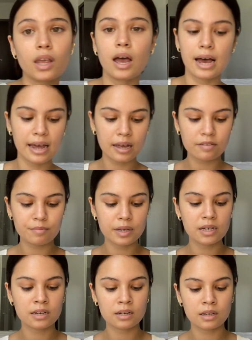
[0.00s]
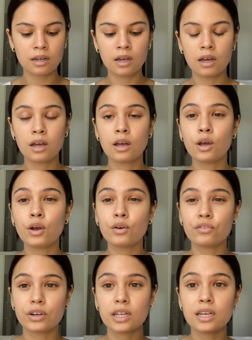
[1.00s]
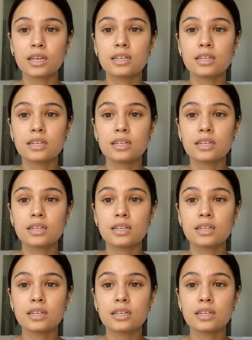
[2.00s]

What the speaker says: I have been really